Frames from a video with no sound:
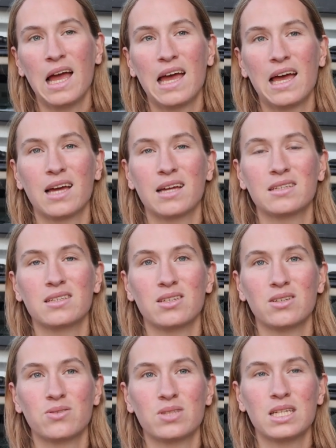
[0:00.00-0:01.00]
And
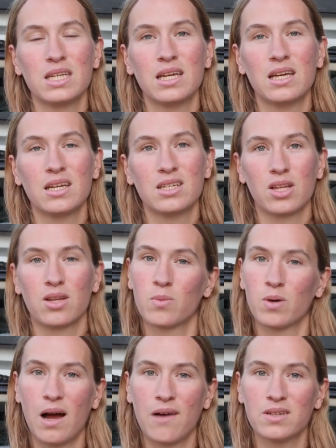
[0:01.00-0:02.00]
you see each other
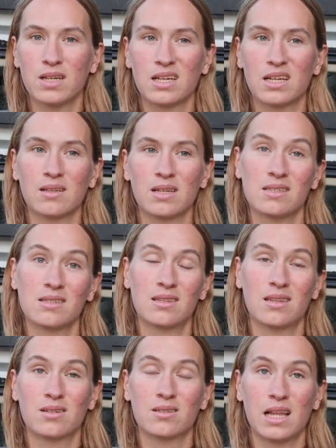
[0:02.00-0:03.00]
more often because
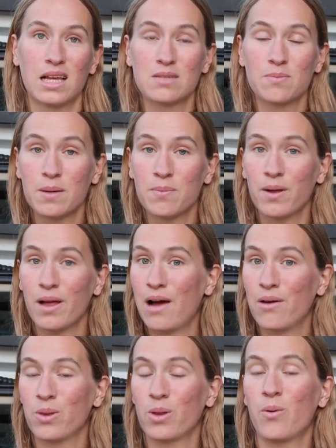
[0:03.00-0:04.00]
there's less people
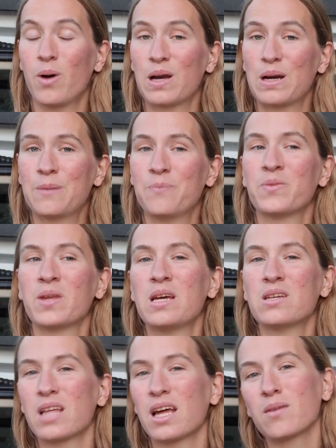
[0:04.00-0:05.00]
out in the water.
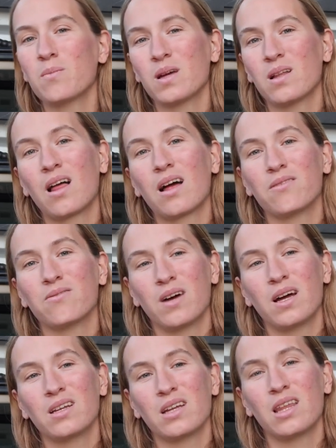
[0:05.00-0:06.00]
So that can be a lot of
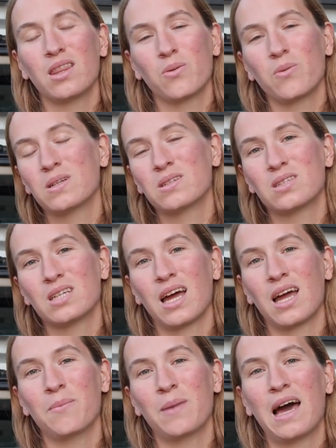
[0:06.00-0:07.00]
fun in the
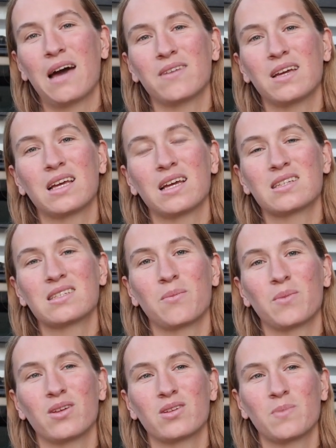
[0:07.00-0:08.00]
wintertime, having
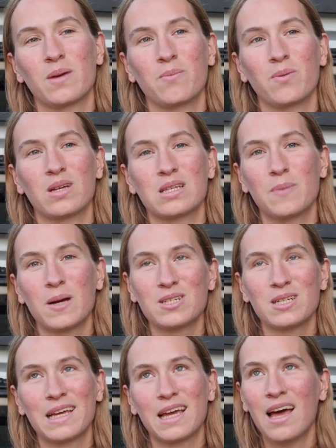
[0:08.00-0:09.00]
some of those people,
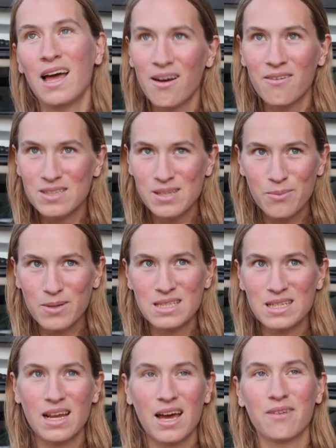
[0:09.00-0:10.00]
especially for some
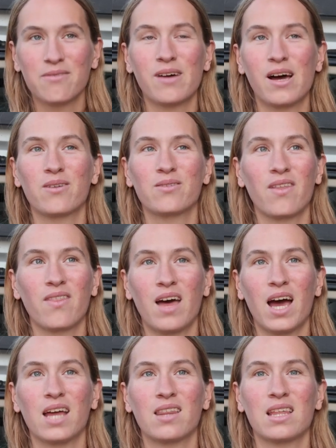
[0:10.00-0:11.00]
reason I found
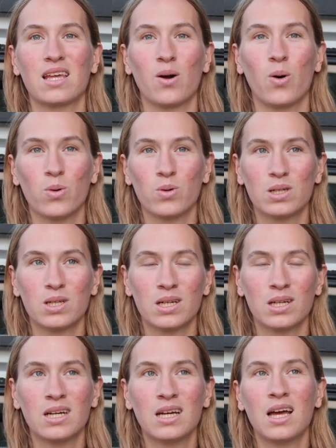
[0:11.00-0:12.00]
that the older